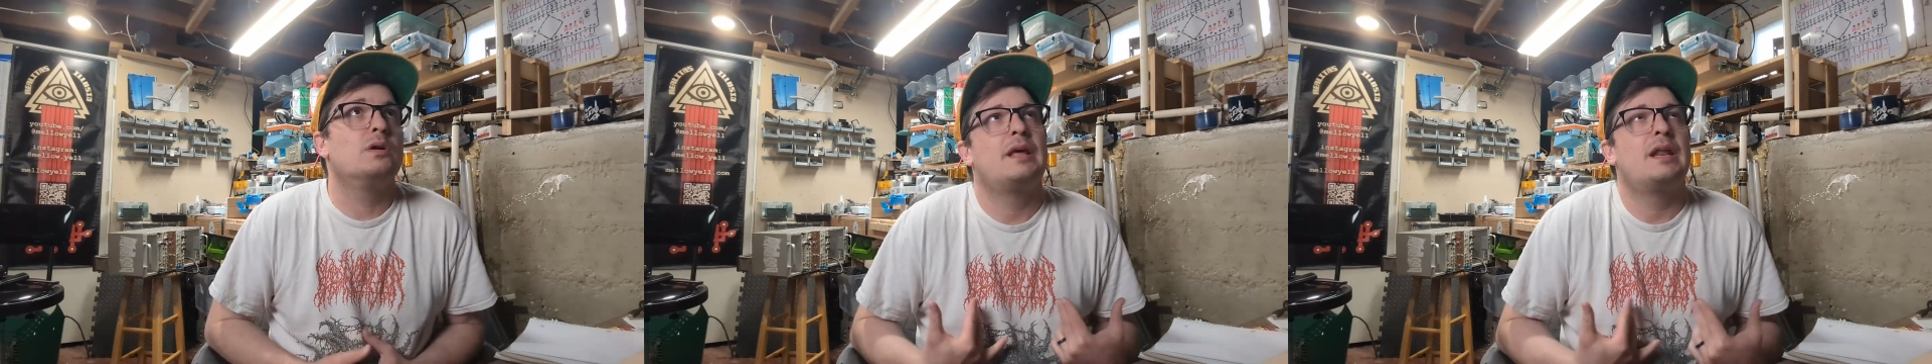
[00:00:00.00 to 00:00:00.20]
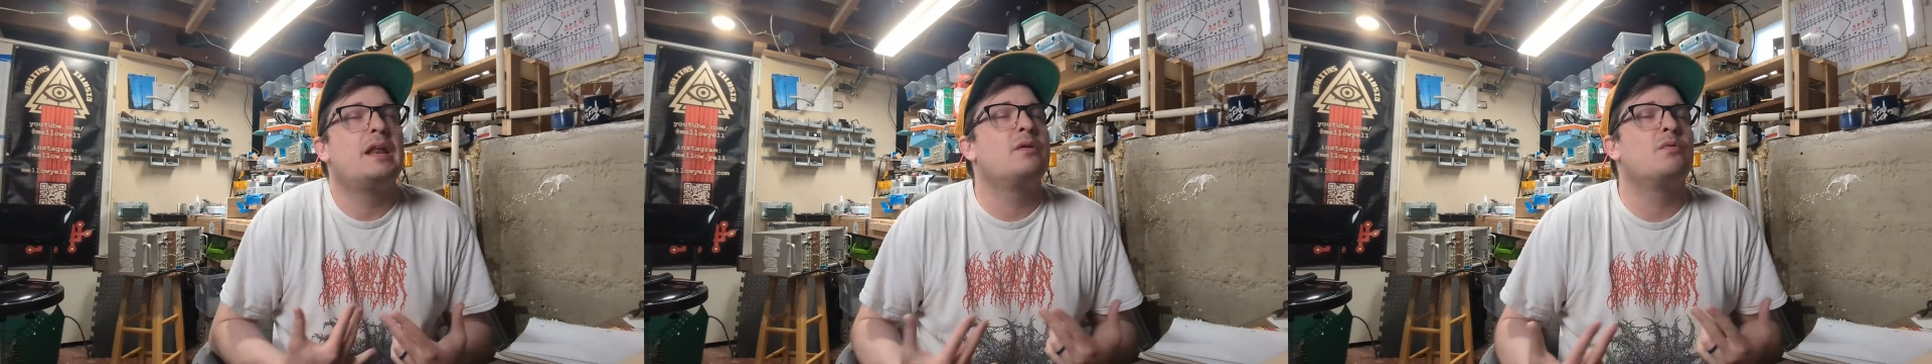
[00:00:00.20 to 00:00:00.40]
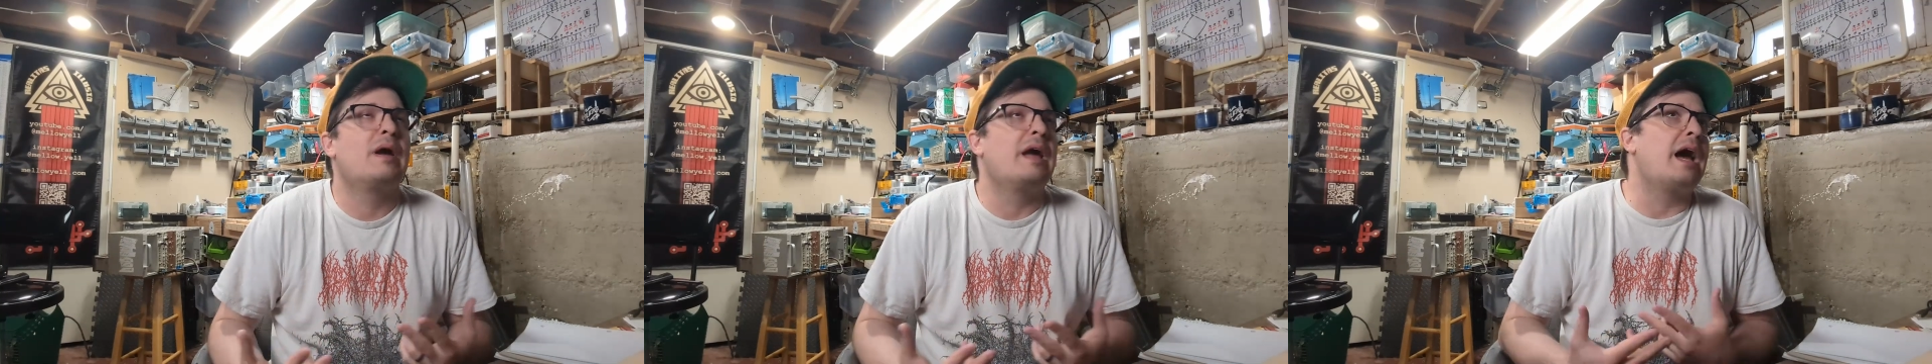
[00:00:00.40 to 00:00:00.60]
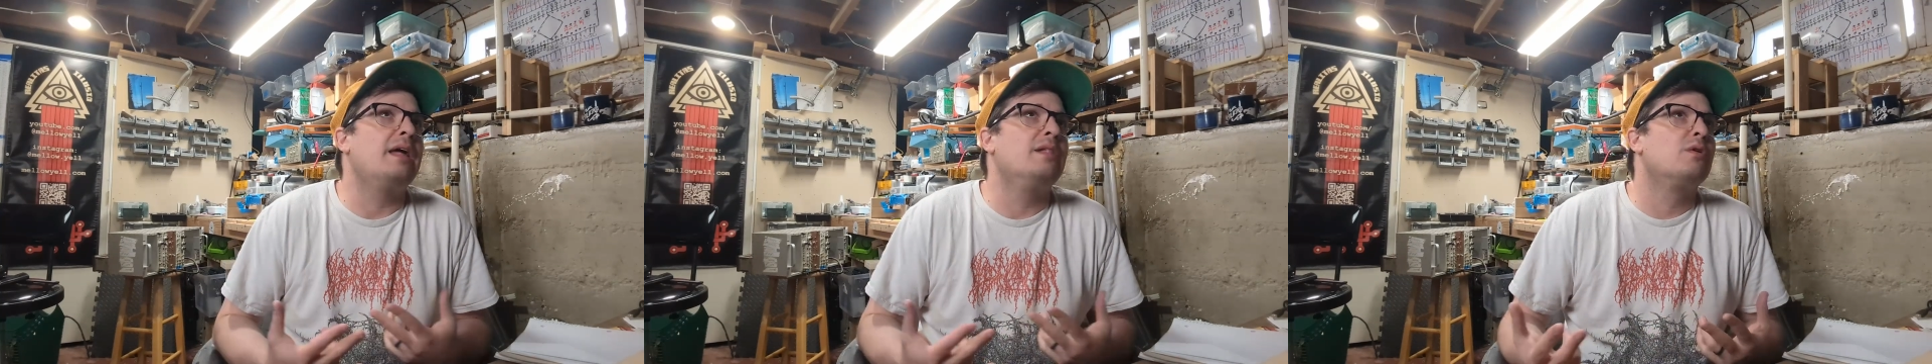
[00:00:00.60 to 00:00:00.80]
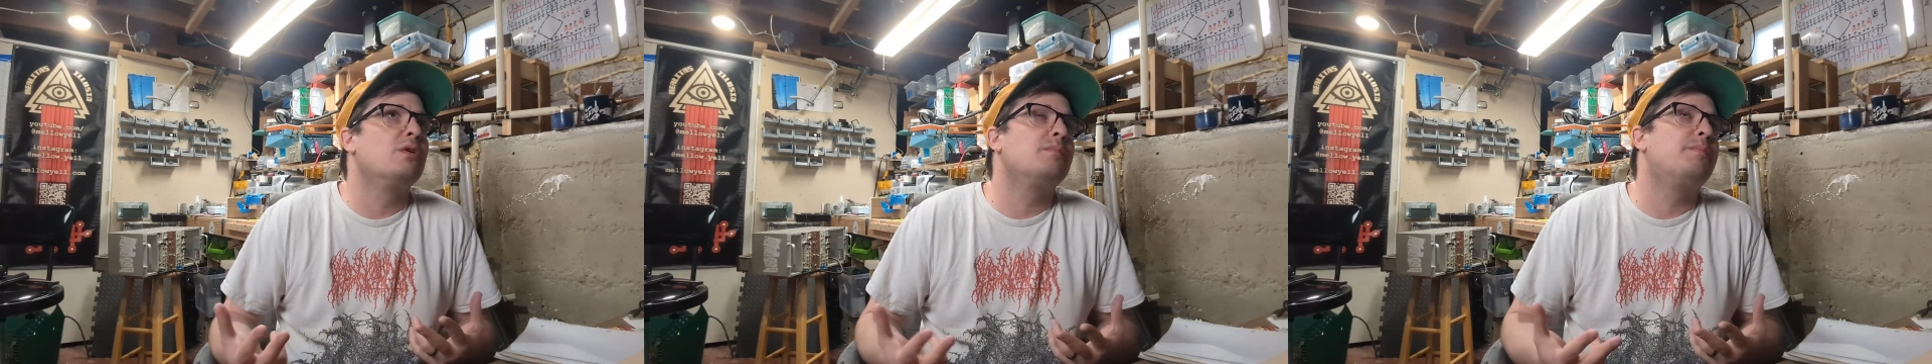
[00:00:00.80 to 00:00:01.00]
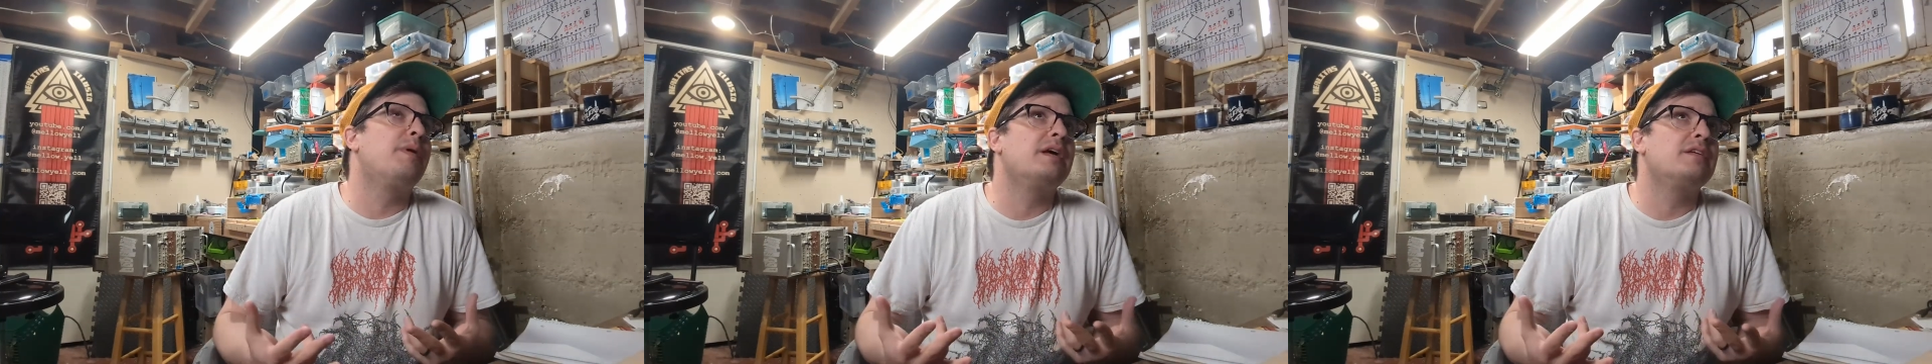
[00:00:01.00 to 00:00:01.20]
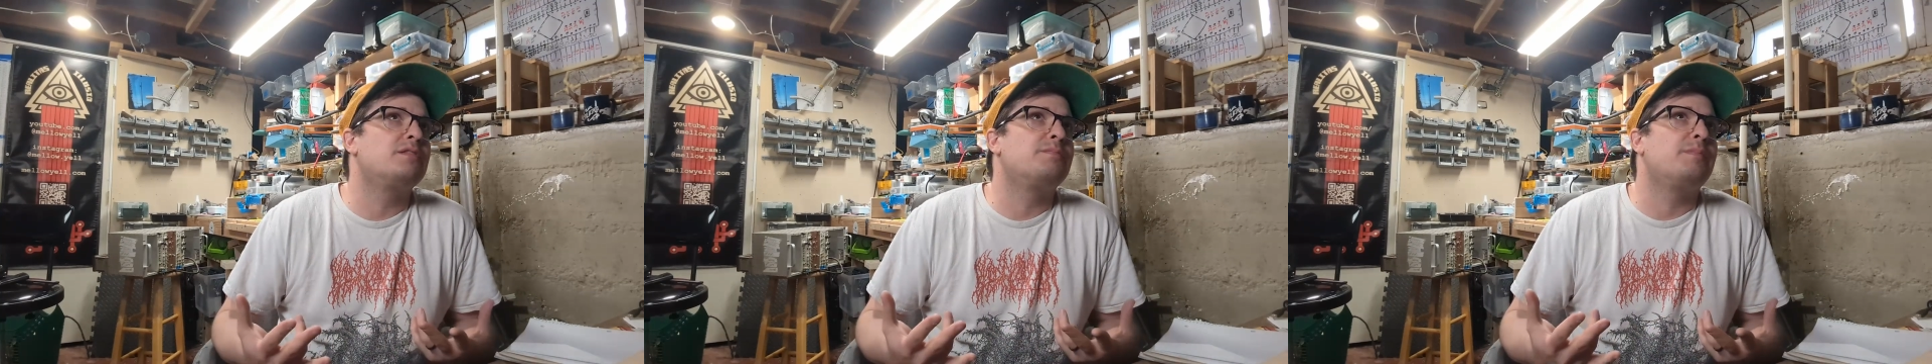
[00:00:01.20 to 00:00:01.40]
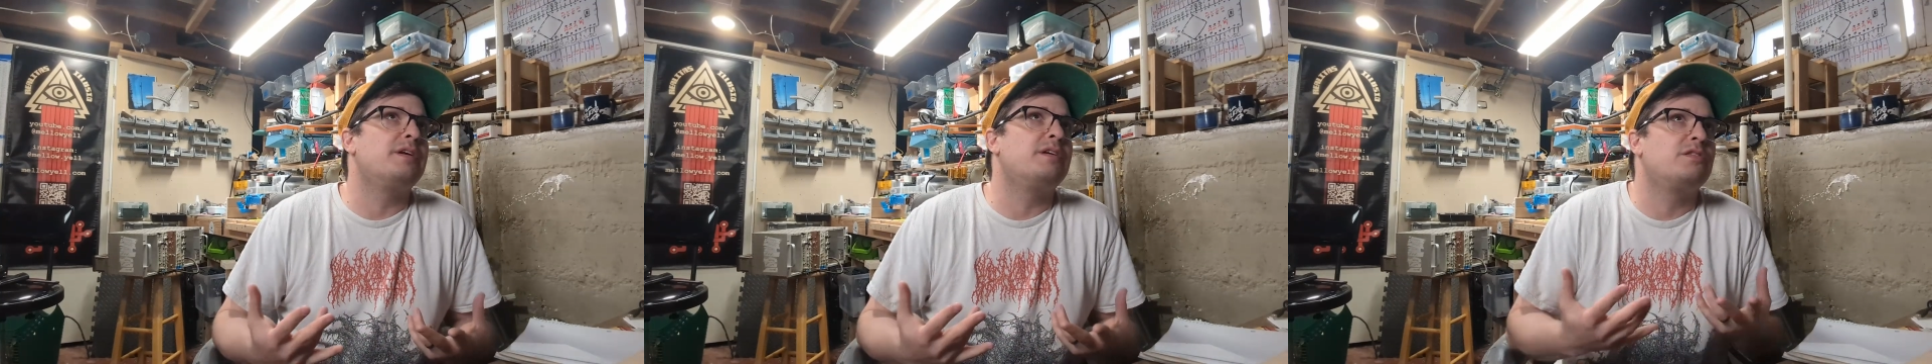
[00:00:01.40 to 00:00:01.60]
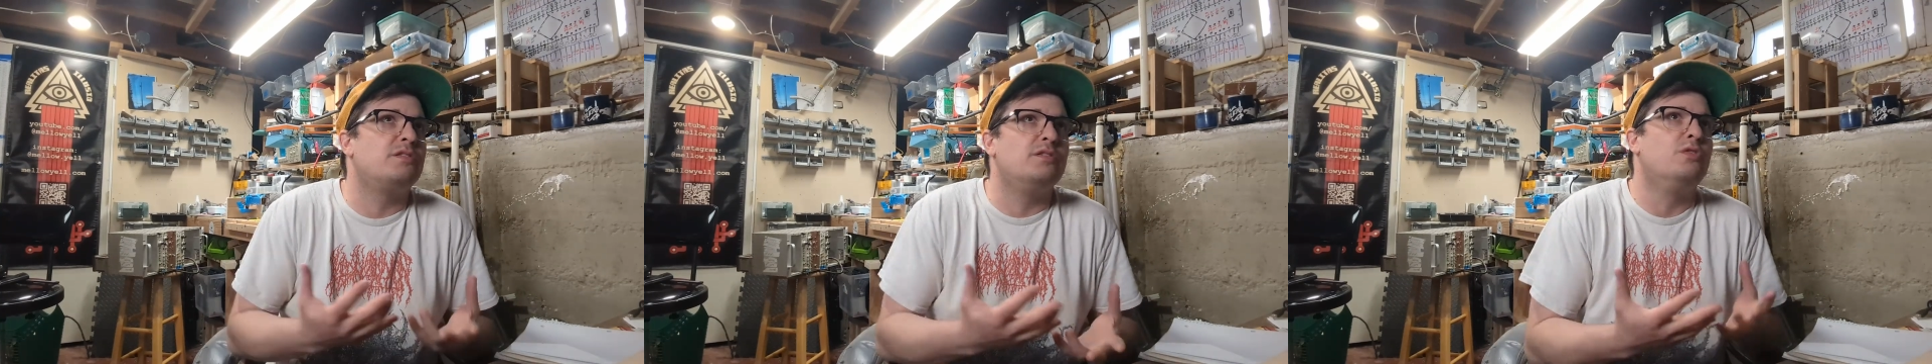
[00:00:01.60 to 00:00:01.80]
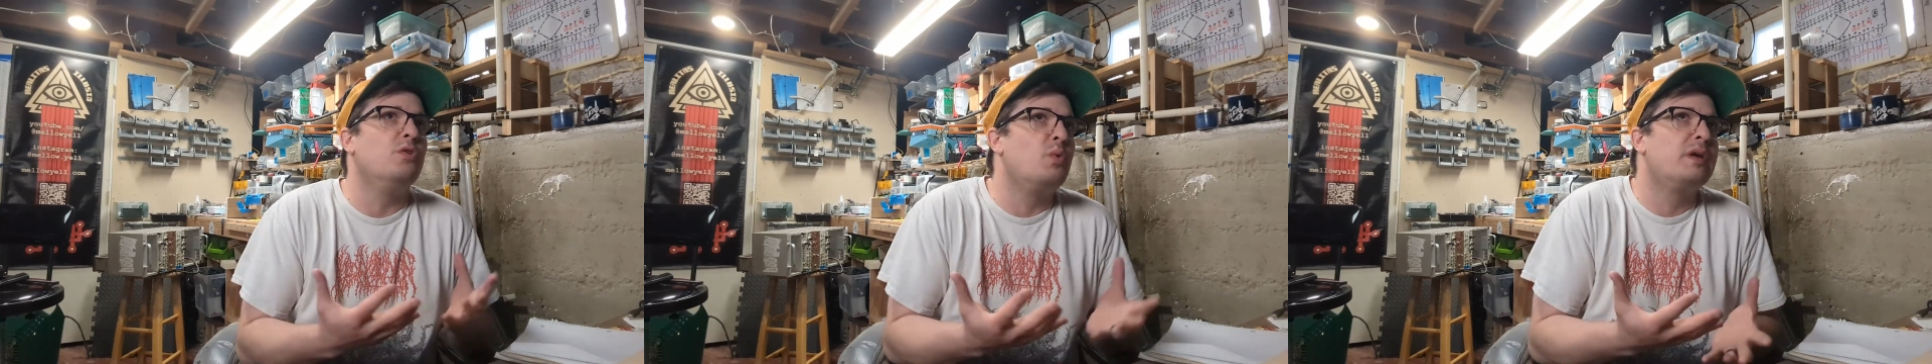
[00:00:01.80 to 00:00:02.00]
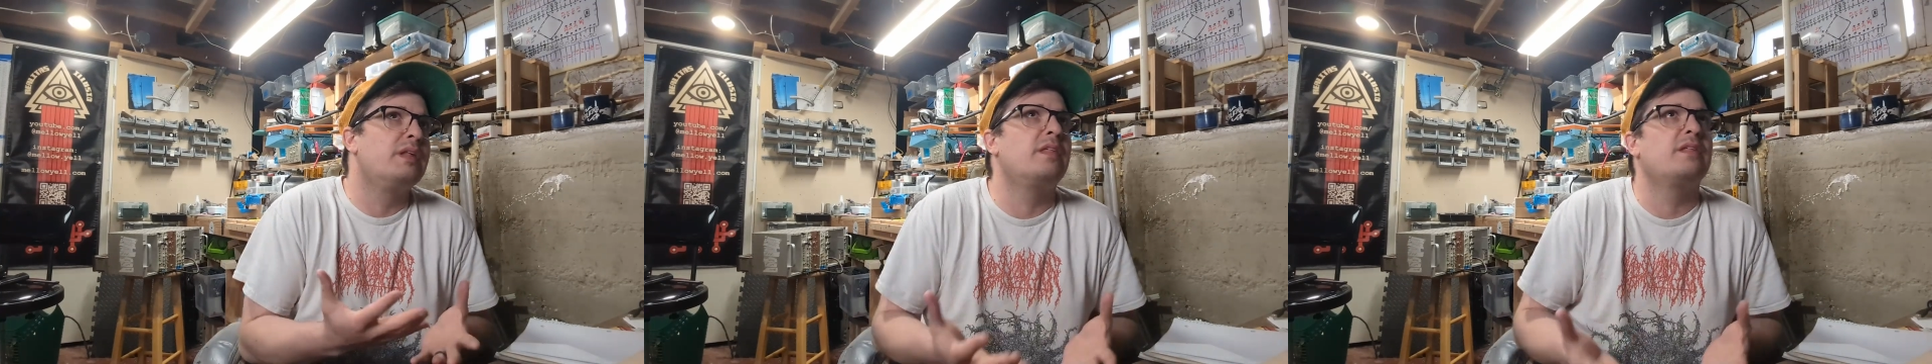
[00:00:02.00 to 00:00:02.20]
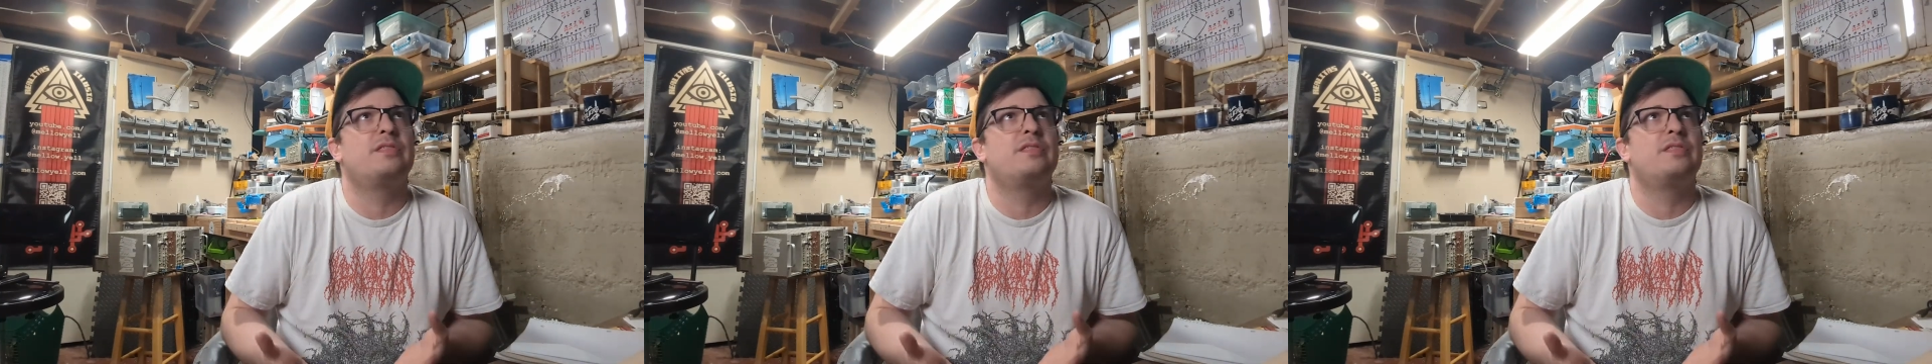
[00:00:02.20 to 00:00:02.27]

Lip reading: And anyway, I learned best by just doing the